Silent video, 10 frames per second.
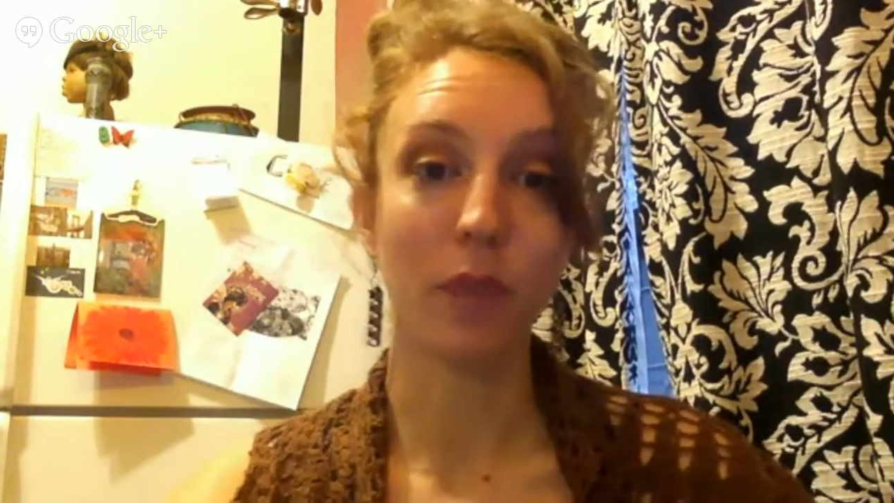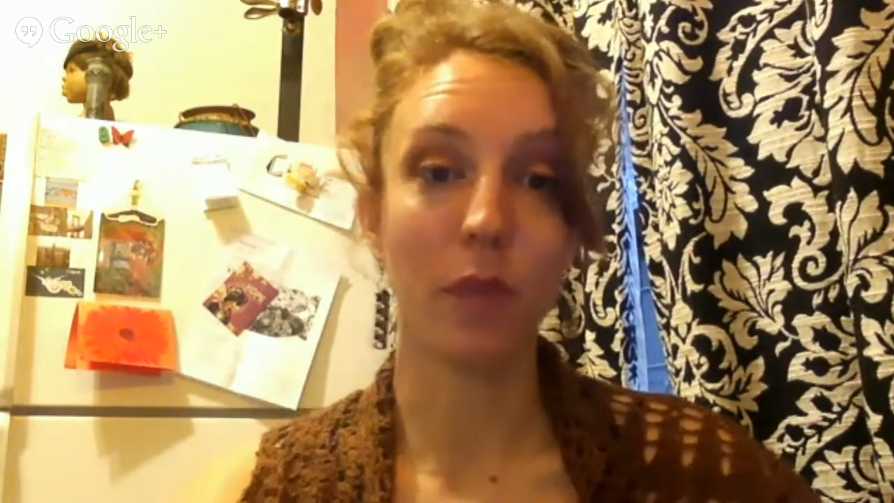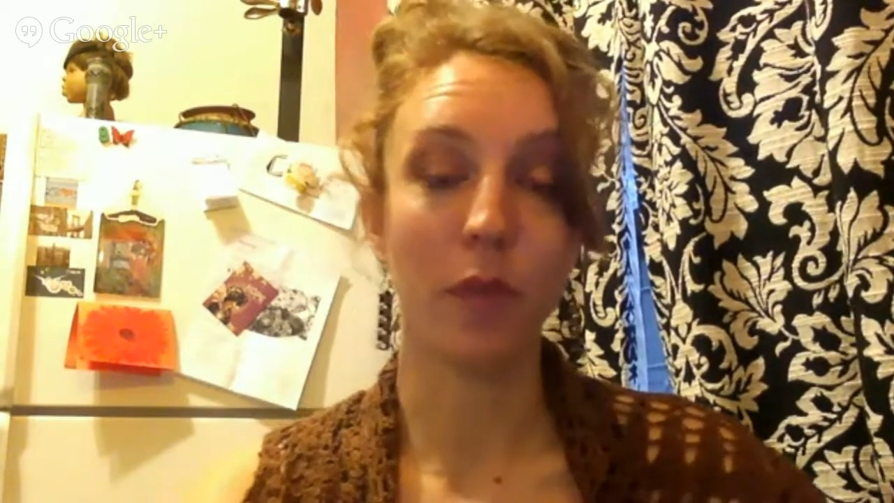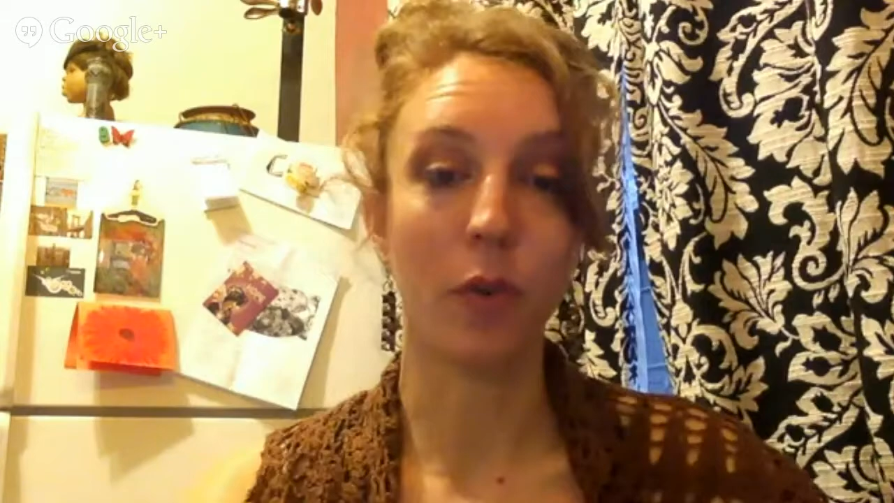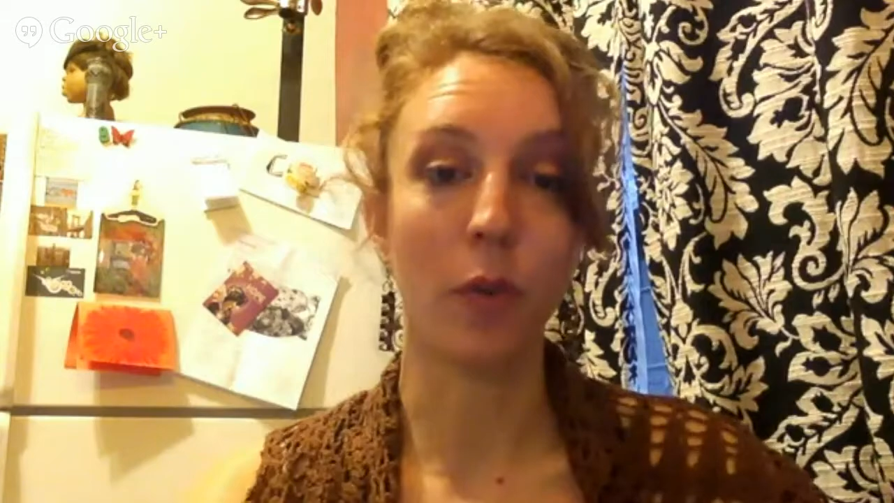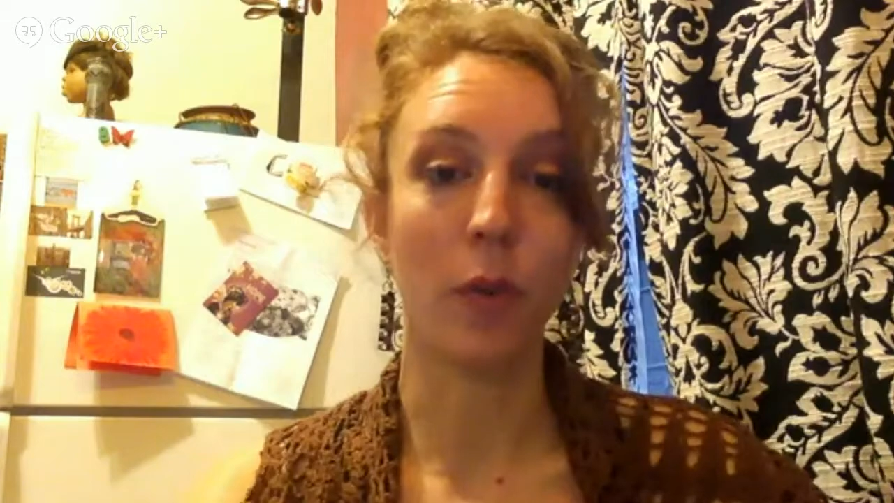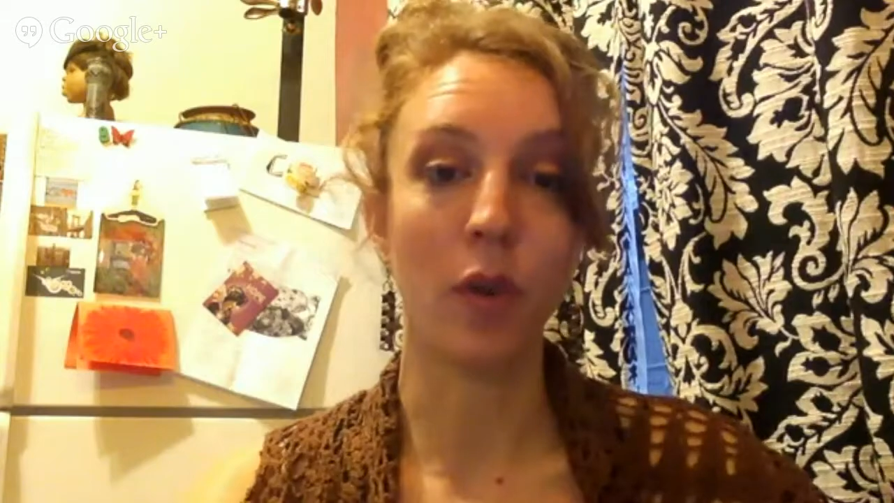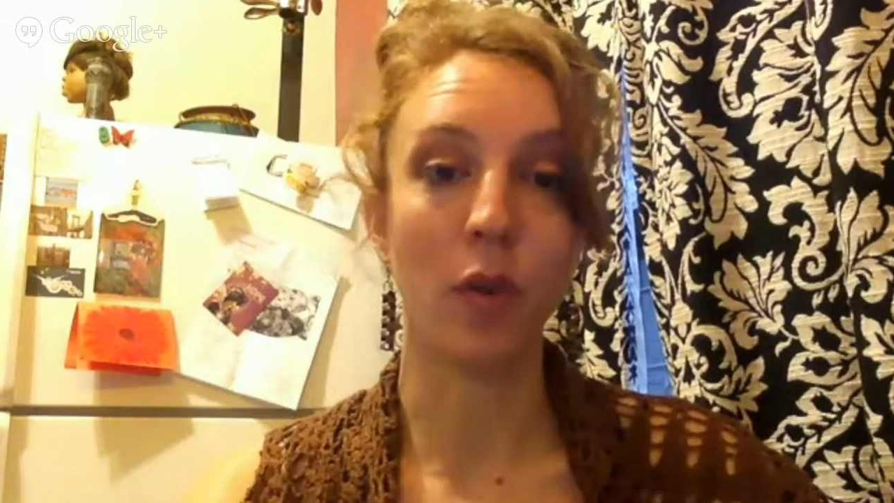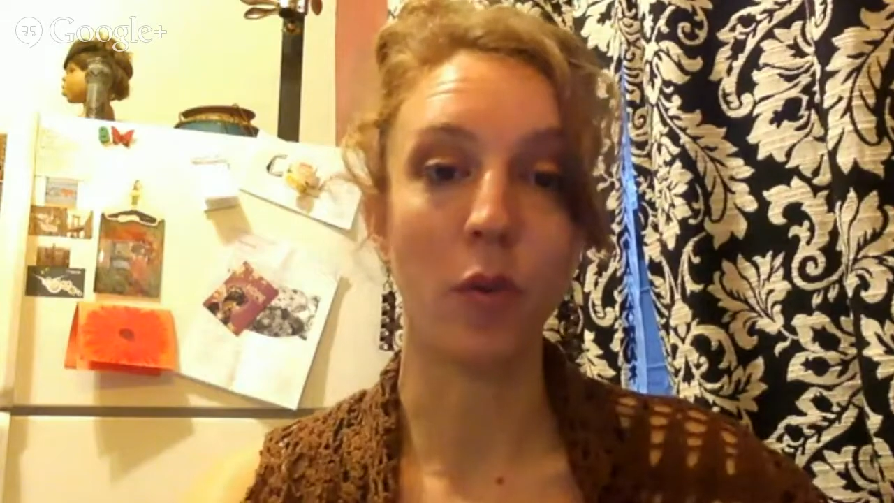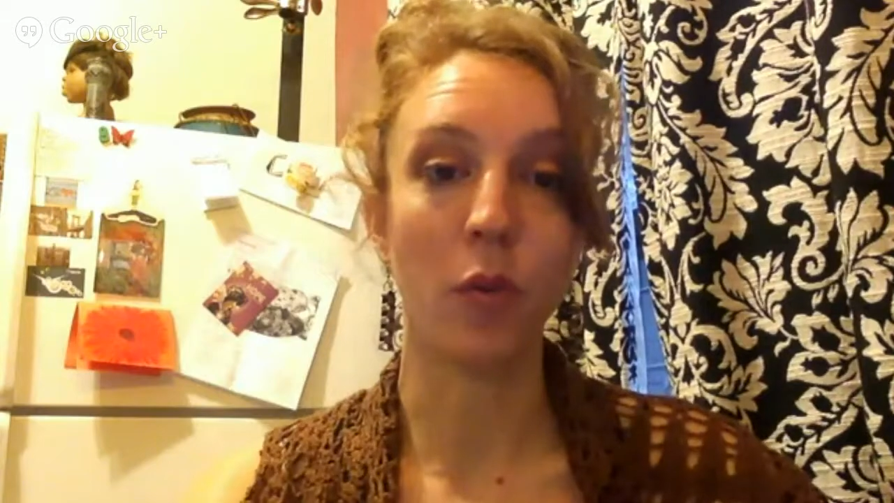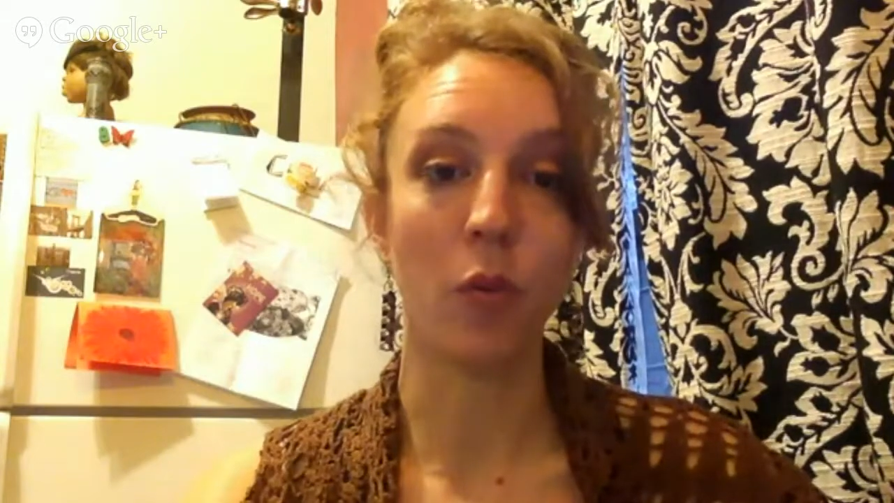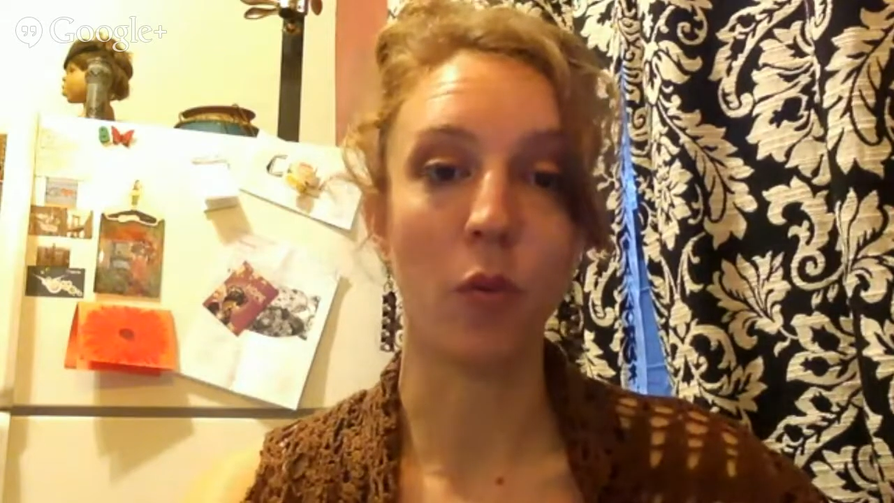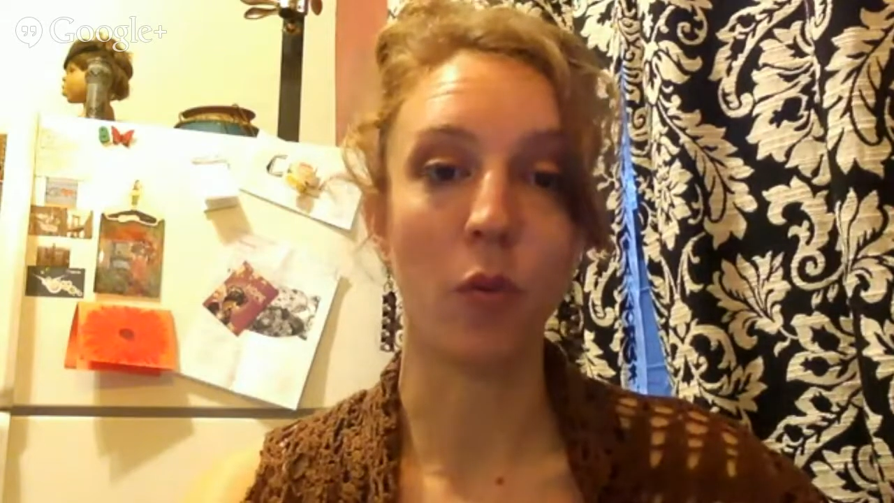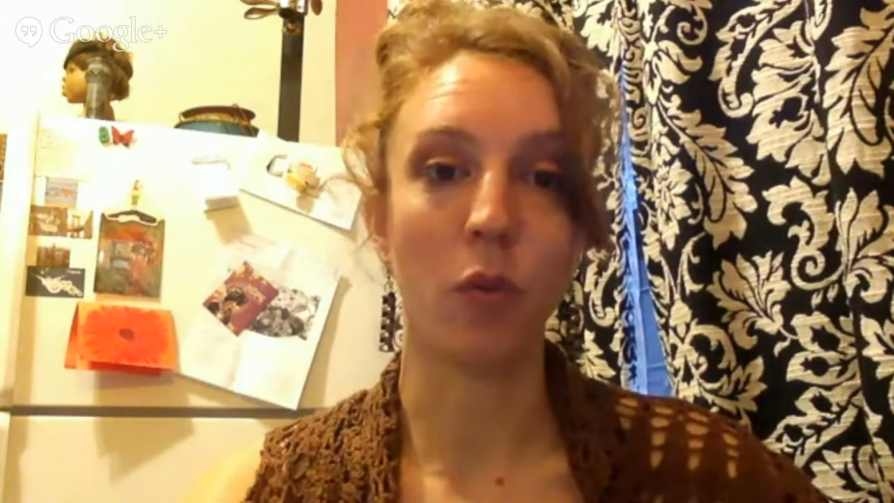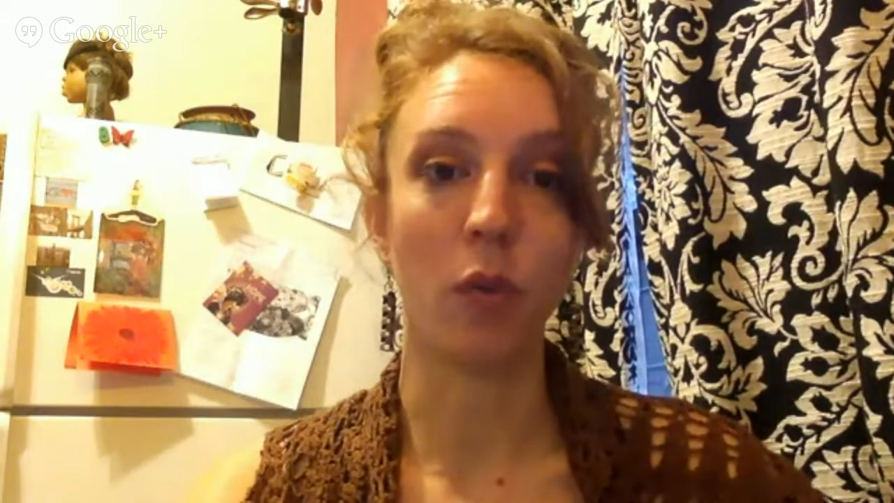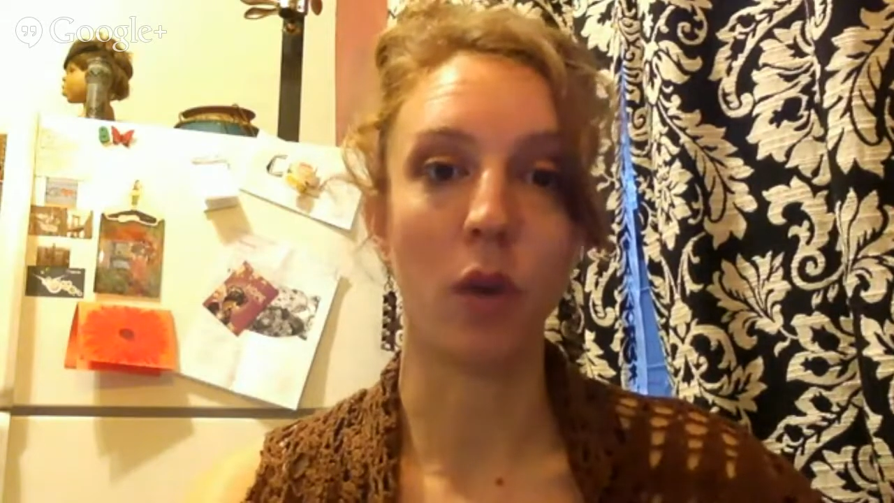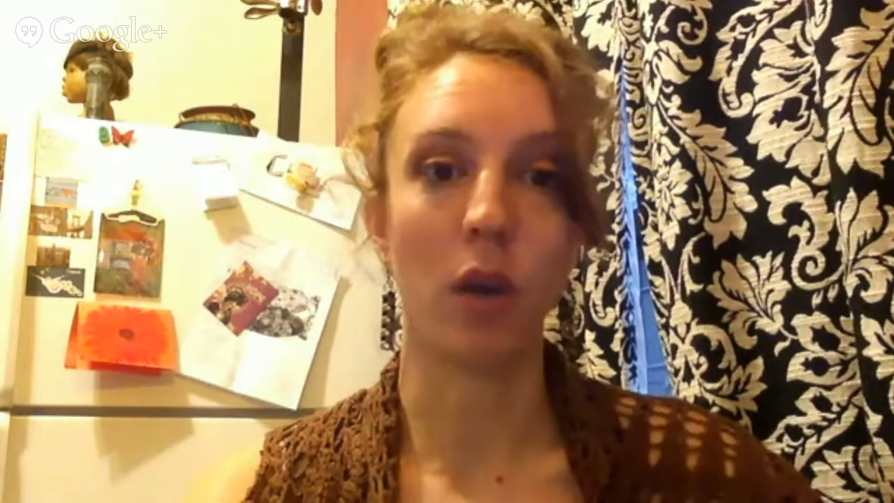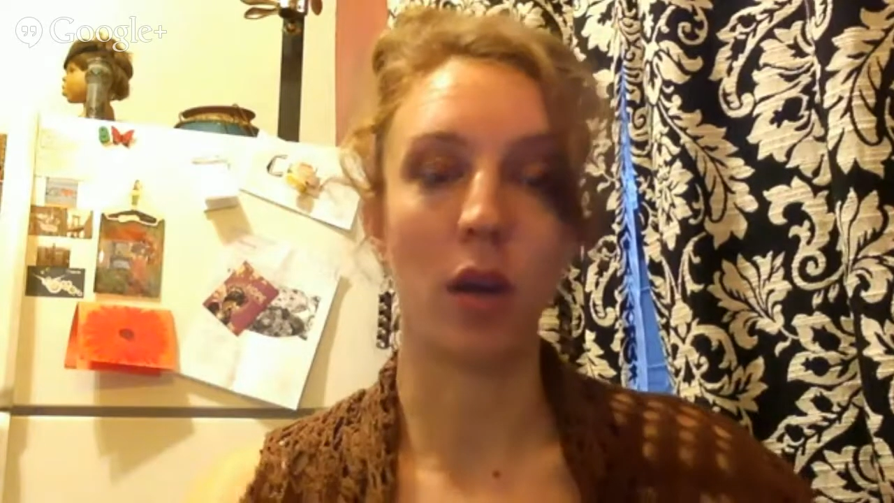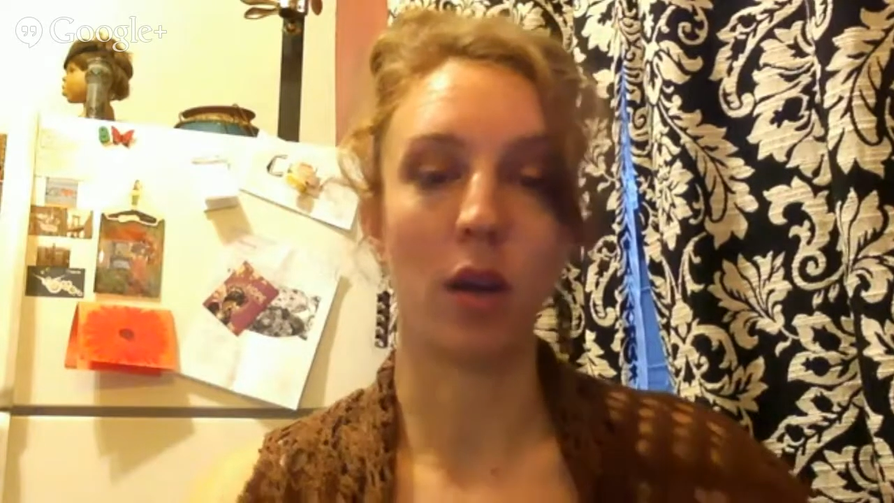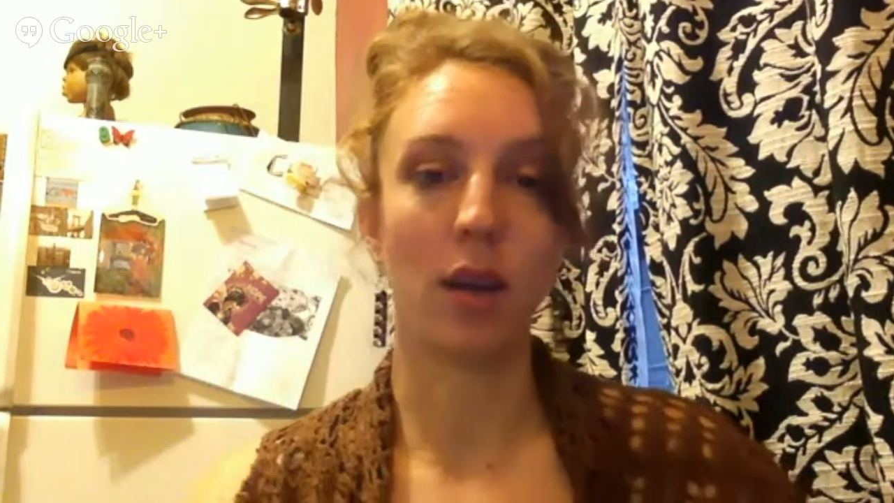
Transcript: for women who really want to